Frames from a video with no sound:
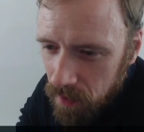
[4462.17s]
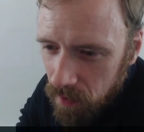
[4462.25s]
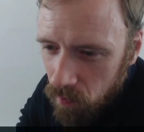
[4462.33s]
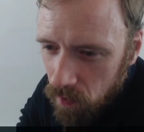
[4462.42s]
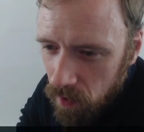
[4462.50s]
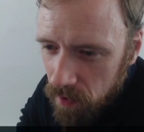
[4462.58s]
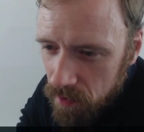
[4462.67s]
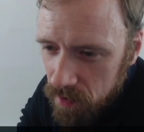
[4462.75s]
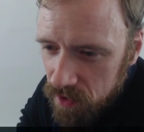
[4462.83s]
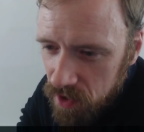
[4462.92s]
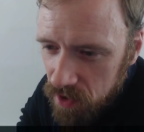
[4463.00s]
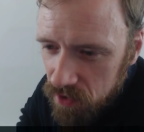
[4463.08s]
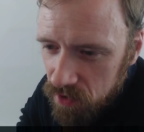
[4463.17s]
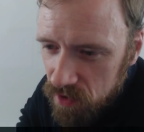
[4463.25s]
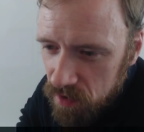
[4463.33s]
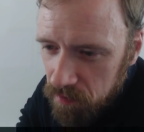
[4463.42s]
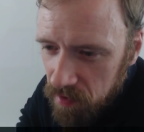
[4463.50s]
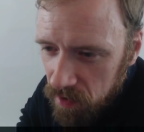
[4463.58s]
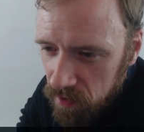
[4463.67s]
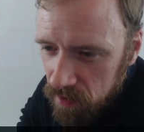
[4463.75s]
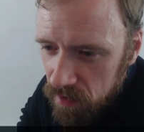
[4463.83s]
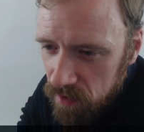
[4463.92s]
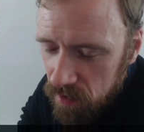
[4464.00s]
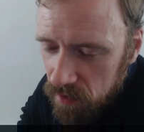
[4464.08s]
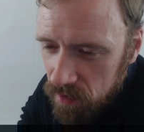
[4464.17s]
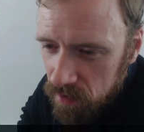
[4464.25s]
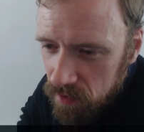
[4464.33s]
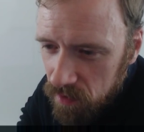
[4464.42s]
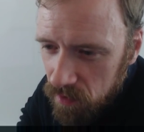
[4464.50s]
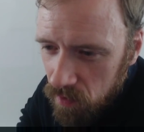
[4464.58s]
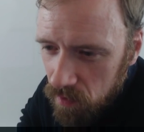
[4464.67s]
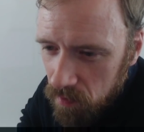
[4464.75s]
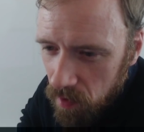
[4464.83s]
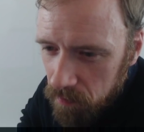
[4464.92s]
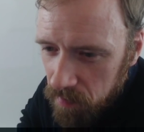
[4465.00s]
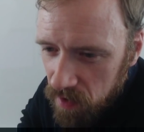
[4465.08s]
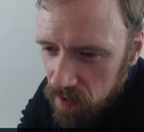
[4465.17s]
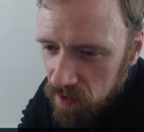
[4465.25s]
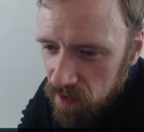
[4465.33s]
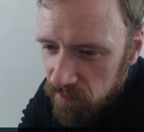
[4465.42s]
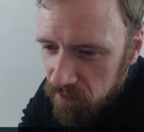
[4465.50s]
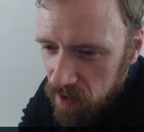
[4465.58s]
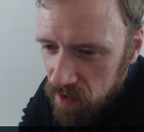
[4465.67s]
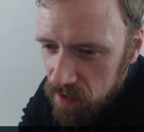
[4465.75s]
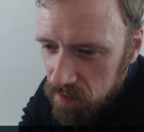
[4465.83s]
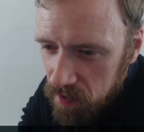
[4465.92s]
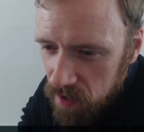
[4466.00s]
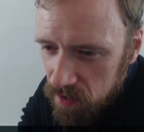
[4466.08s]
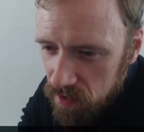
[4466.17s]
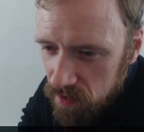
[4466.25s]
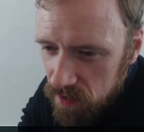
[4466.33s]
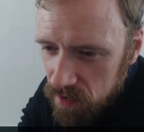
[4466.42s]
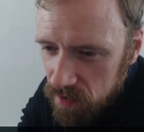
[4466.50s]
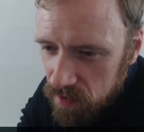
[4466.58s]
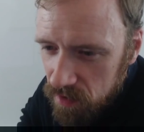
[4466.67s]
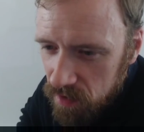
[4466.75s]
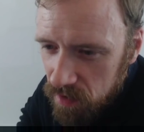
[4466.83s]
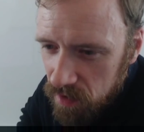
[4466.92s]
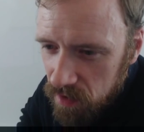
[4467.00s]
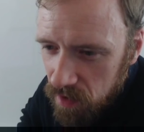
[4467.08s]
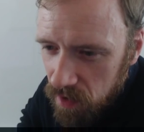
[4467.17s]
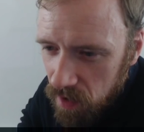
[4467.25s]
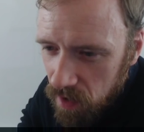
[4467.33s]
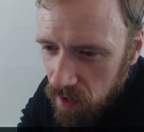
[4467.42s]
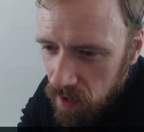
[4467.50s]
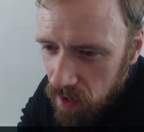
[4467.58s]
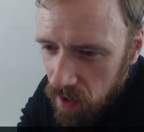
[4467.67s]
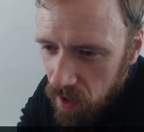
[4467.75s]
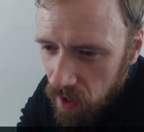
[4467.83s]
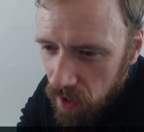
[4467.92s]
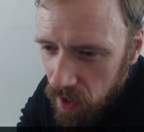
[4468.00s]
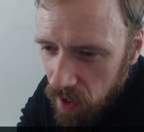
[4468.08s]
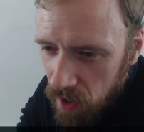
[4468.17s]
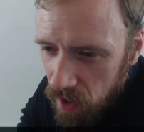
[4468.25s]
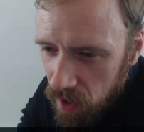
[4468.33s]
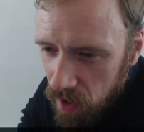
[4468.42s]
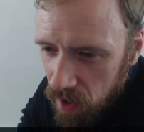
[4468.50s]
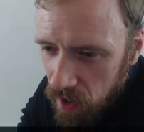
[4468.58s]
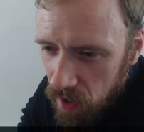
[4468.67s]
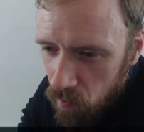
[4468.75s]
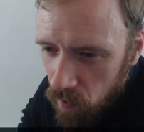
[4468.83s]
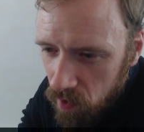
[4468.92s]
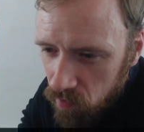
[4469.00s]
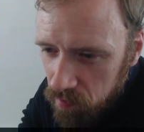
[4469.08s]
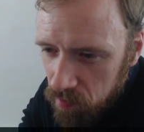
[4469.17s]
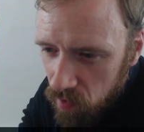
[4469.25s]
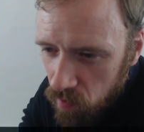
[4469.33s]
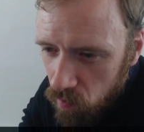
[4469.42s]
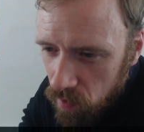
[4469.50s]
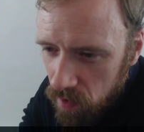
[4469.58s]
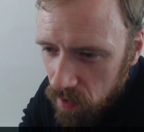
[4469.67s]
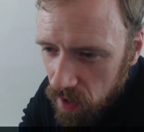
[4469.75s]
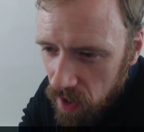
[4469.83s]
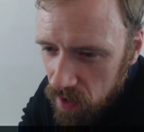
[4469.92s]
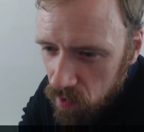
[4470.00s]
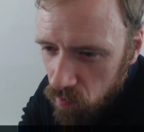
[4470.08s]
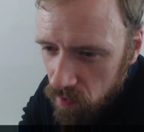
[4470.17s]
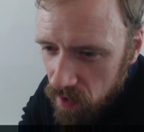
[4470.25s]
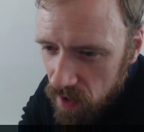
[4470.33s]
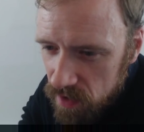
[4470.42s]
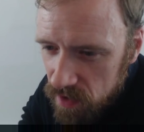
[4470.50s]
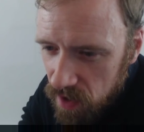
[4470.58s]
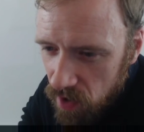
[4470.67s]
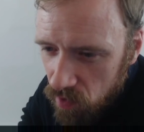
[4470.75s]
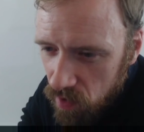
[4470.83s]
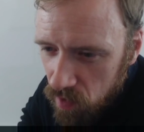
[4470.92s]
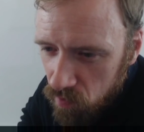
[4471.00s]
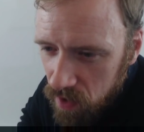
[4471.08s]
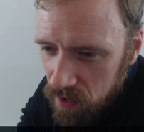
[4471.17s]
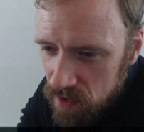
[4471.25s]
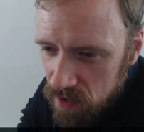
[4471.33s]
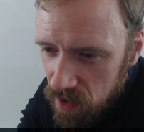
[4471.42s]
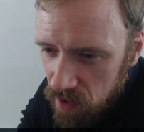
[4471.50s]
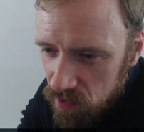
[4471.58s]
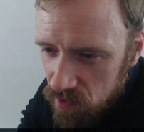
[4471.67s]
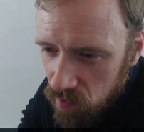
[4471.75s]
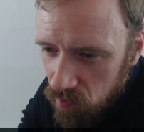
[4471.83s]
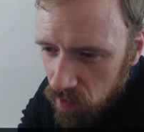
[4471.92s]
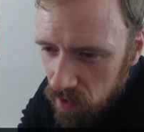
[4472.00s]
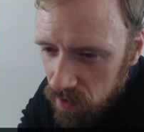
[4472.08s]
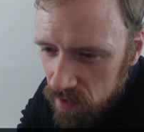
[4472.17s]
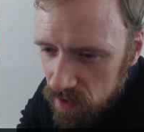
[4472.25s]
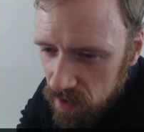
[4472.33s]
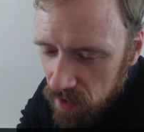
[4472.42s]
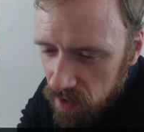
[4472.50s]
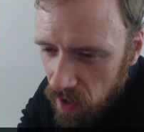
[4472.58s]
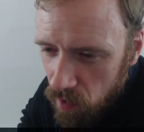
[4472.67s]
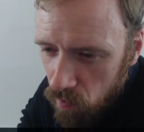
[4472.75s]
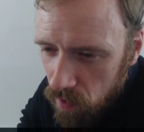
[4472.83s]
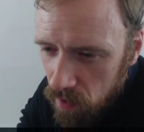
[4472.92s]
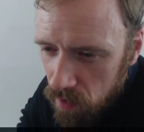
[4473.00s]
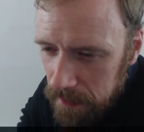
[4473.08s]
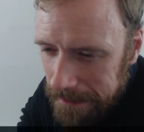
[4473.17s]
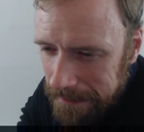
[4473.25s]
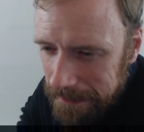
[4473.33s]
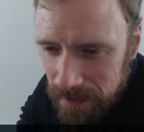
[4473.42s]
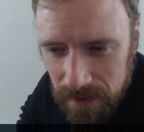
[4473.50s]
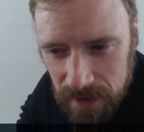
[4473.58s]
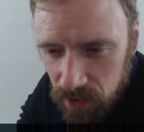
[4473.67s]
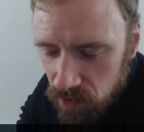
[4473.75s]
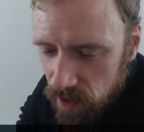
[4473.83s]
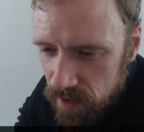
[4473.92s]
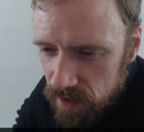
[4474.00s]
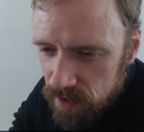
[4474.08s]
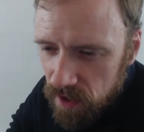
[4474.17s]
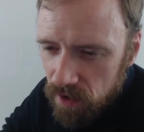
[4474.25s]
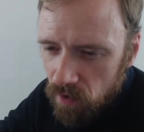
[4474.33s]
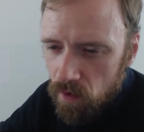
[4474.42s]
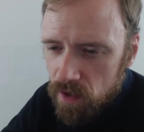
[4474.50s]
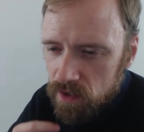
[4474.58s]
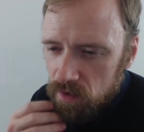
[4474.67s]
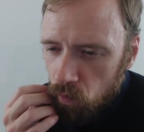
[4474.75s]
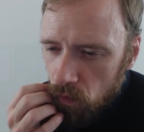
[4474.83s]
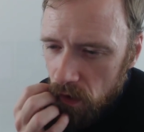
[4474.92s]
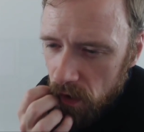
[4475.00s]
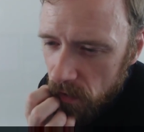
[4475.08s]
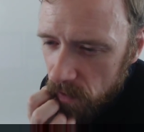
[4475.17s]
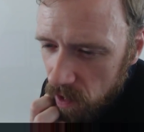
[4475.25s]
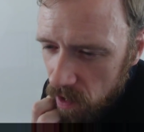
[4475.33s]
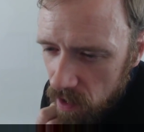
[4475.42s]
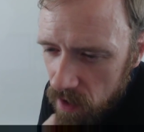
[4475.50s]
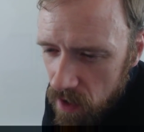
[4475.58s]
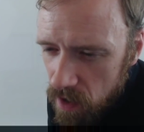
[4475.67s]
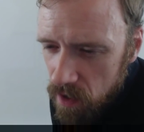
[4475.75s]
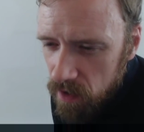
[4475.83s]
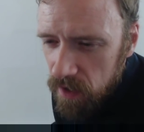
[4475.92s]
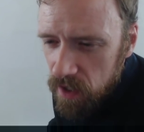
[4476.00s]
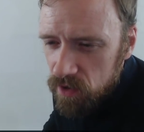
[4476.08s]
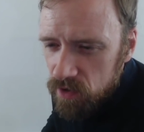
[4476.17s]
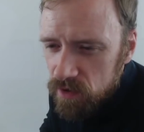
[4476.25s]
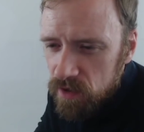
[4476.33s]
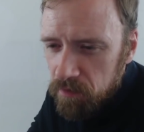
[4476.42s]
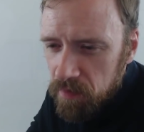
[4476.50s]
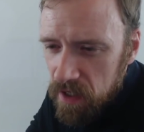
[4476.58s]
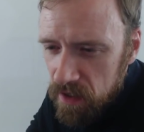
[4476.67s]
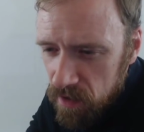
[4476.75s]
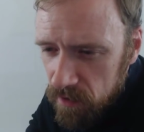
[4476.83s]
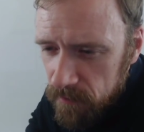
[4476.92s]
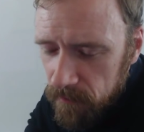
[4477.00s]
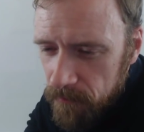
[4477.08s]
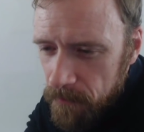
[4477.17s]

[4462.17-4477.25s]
What are the teacher's opinion of many teachers? And when we put word ended with S, how can we distinguish when we're listening that word? Don't understand the question. What are the teacher's opinion?